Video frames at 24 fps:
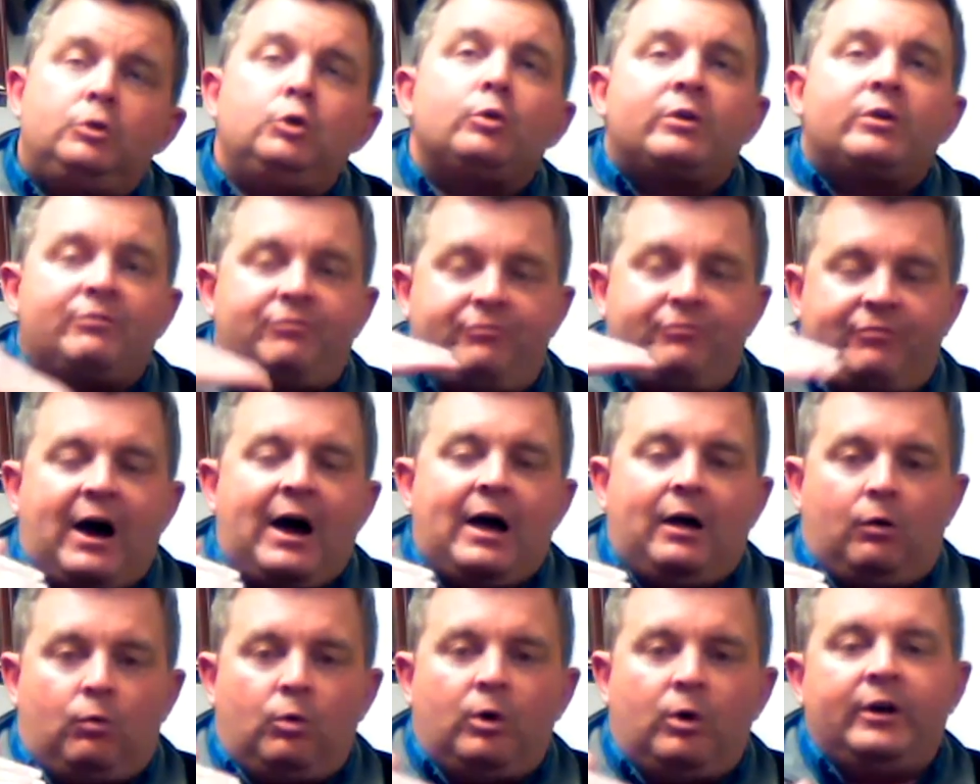You can
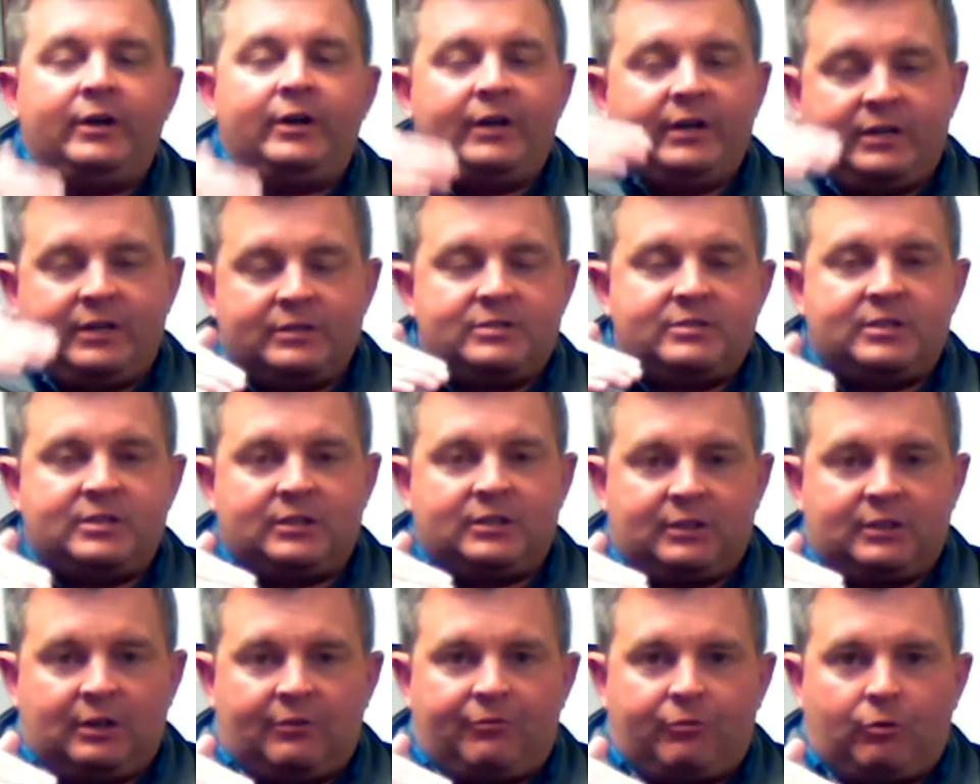file one and it can
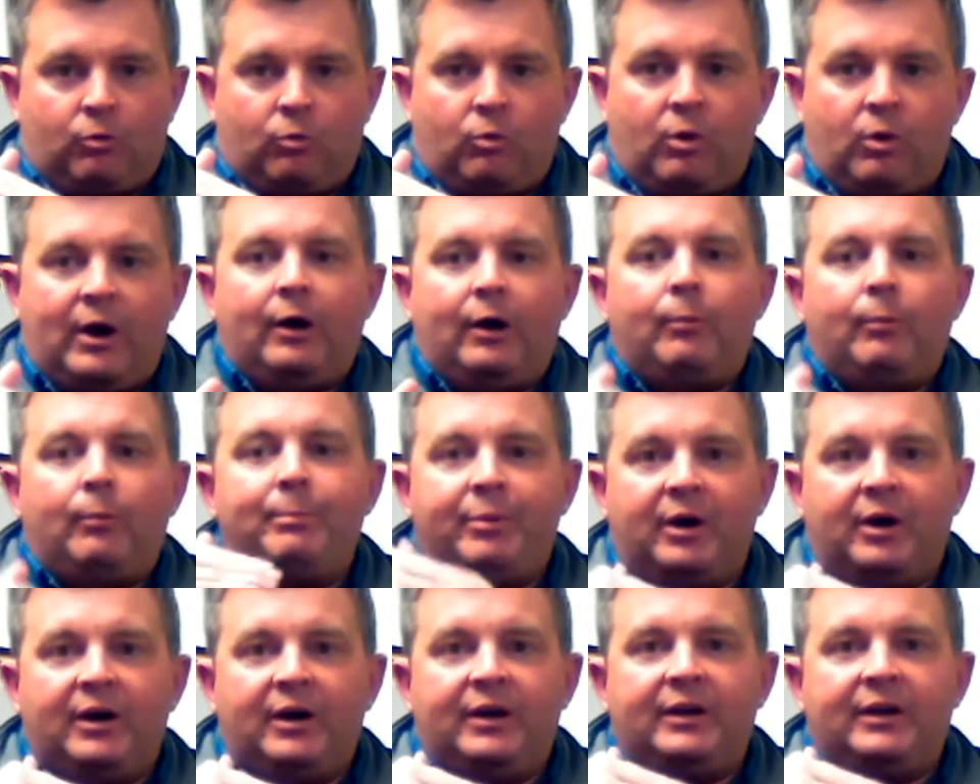sit there for a while,
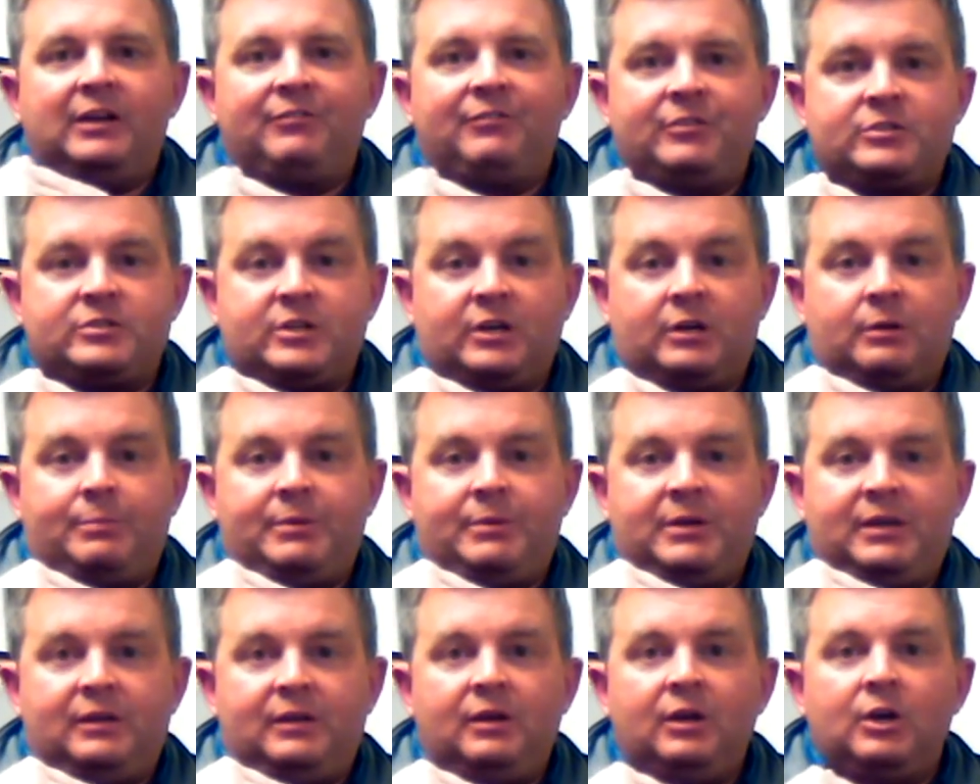but if it's
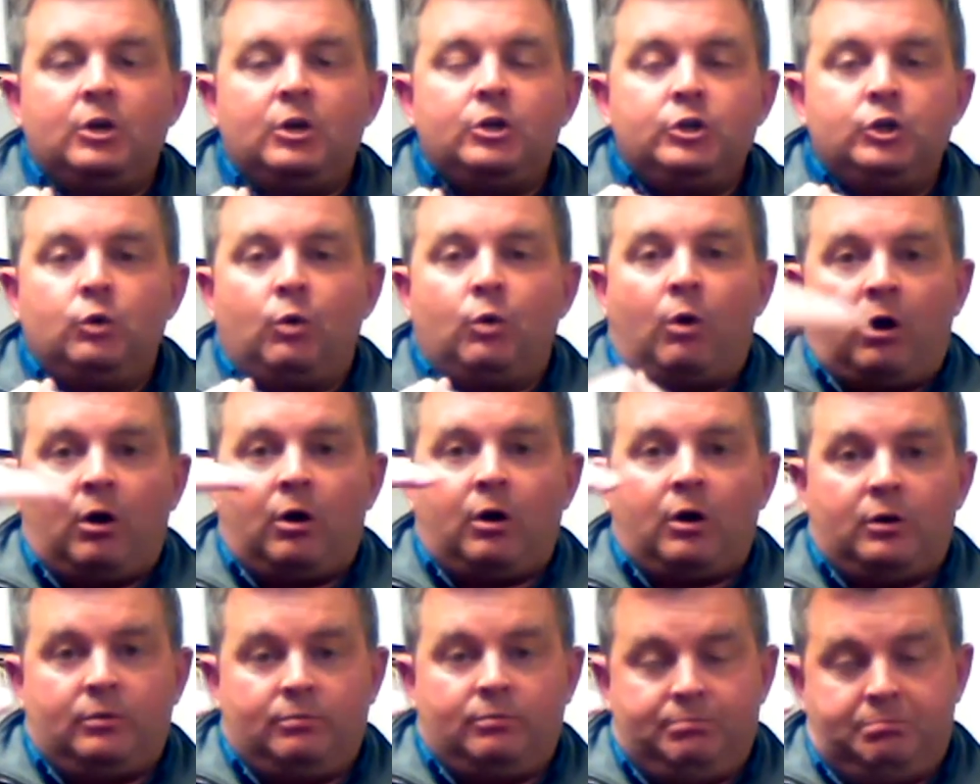going to be, you
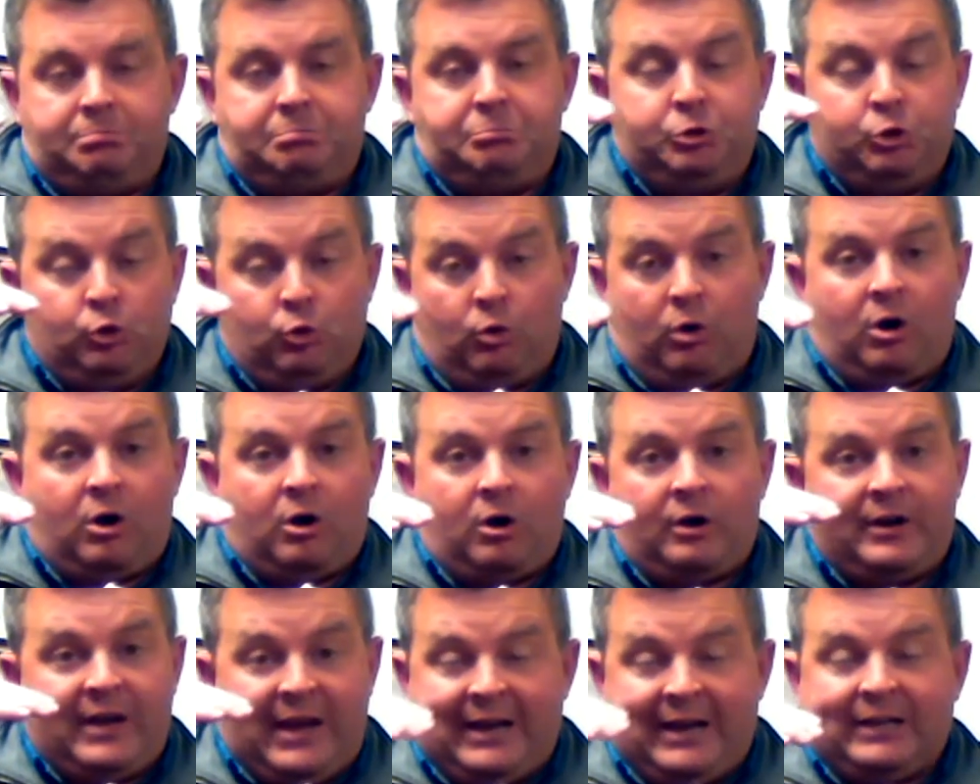are
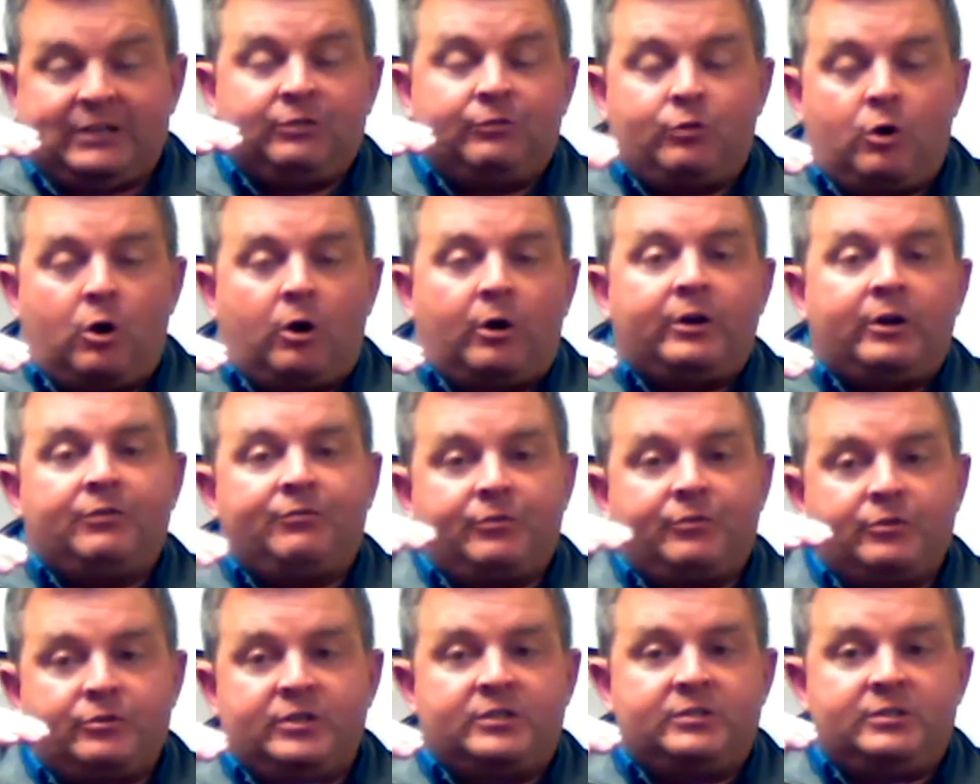an active
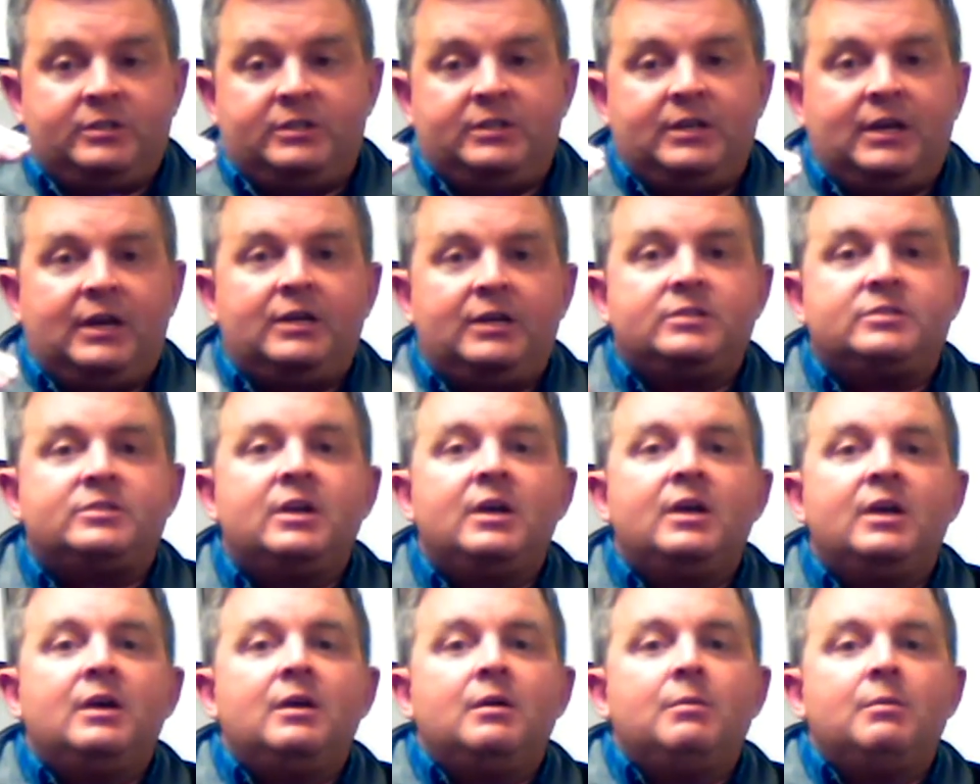guardian for 60
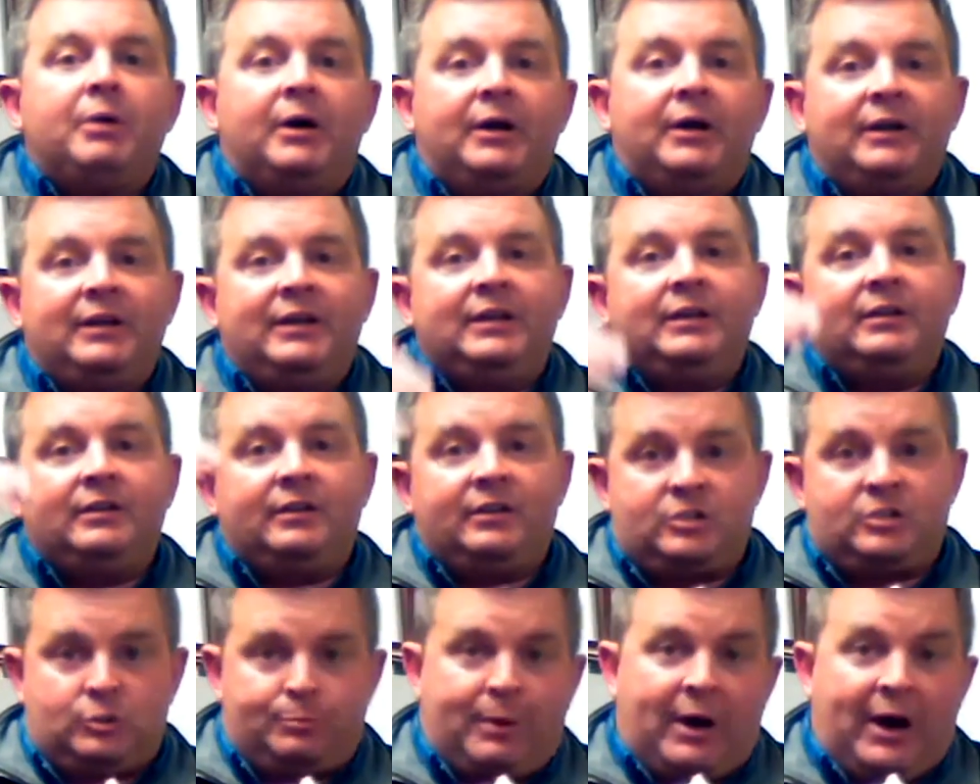days, but
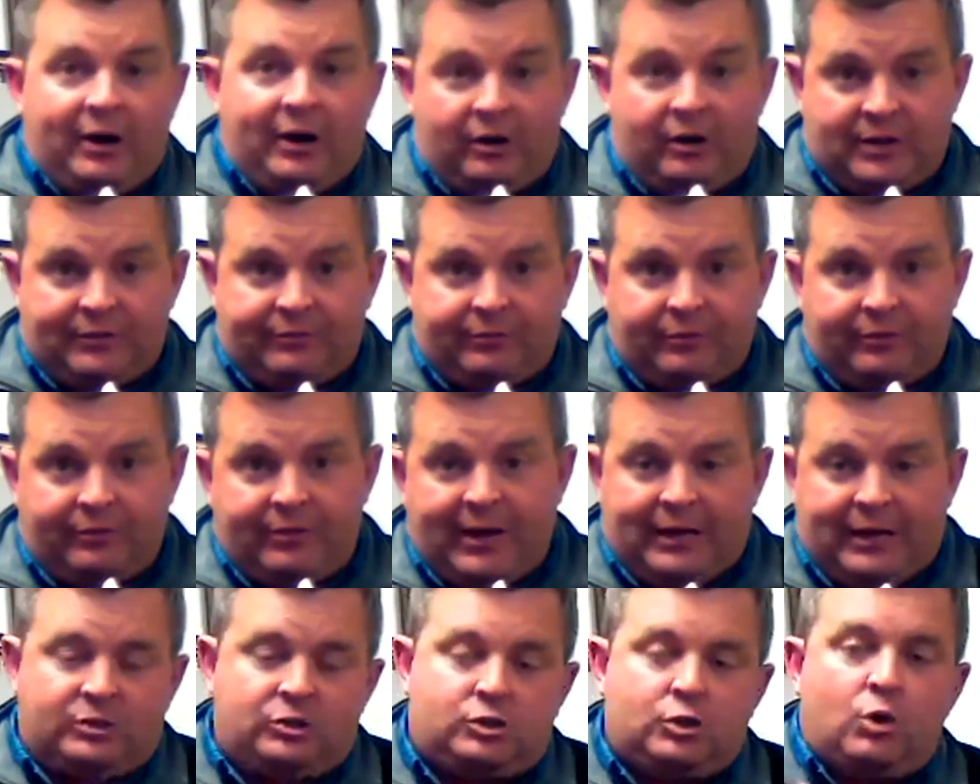it expires
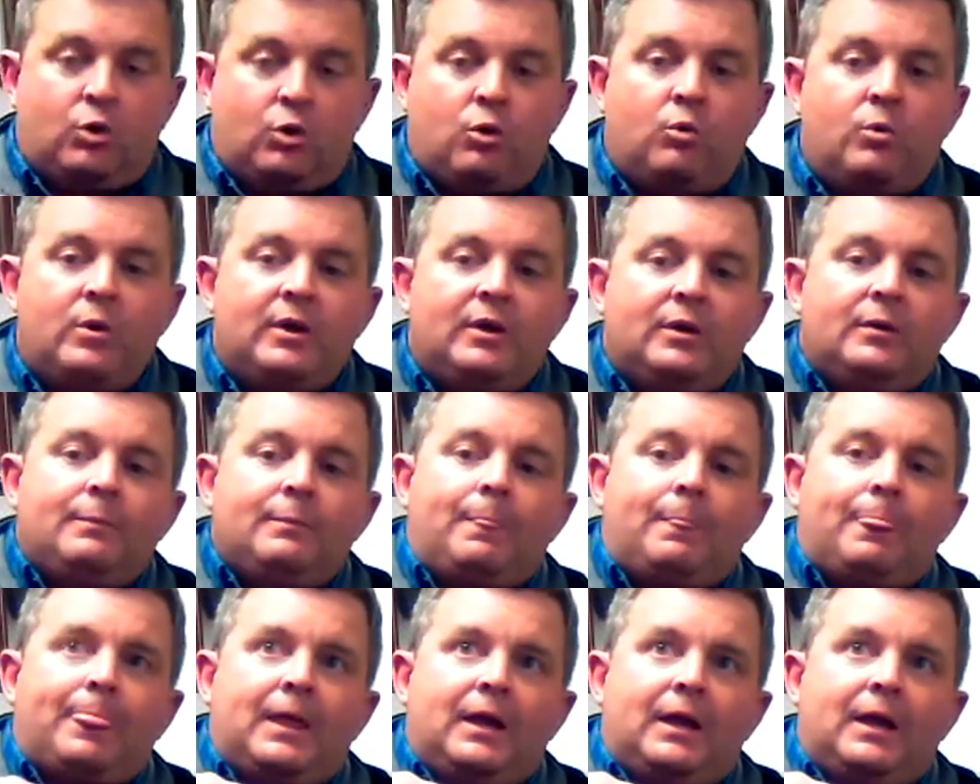after that. So